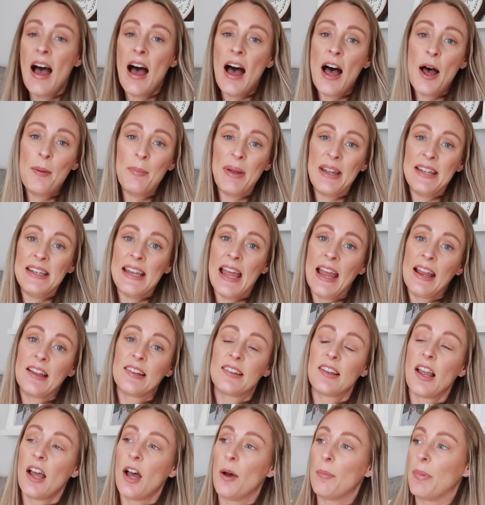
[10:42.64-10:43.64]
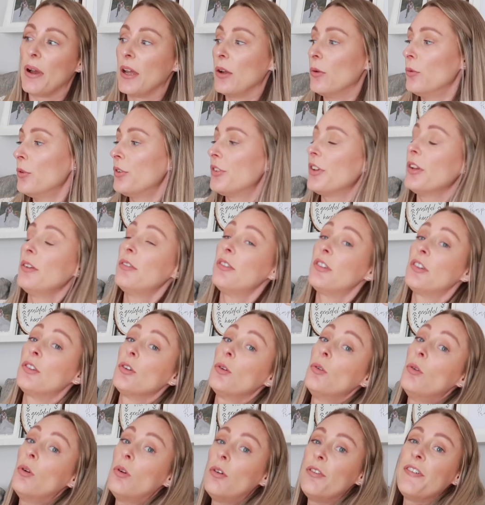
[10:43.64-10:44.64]
Um, next up, I also
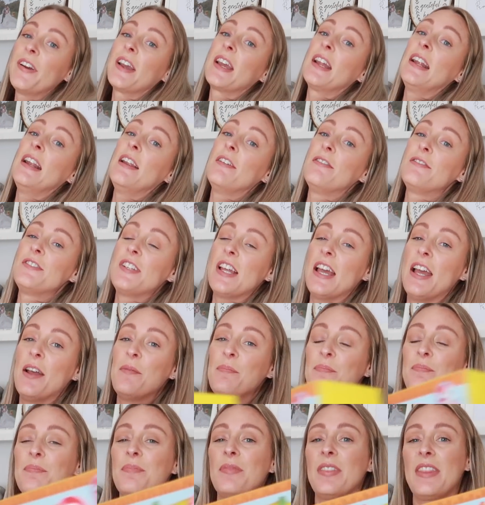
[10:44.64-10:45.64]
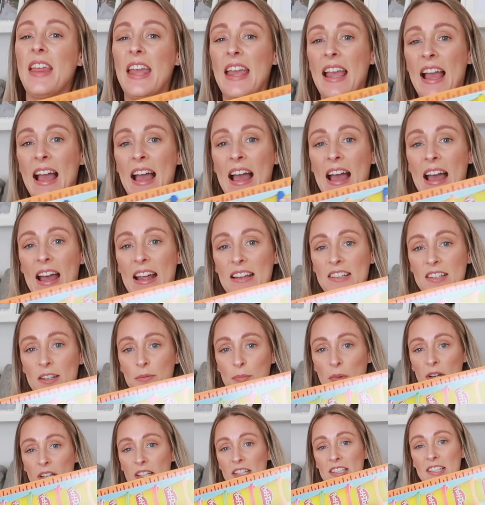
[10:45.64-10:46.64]
saw, oh, if I can lift it, they had, I
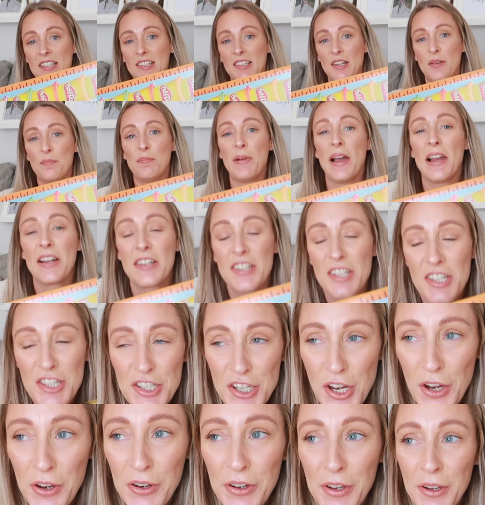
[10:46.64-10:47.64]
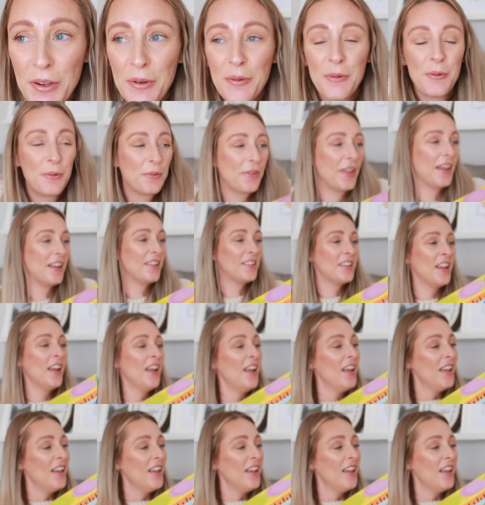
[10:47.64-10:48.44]
might need to sit back to show you all this.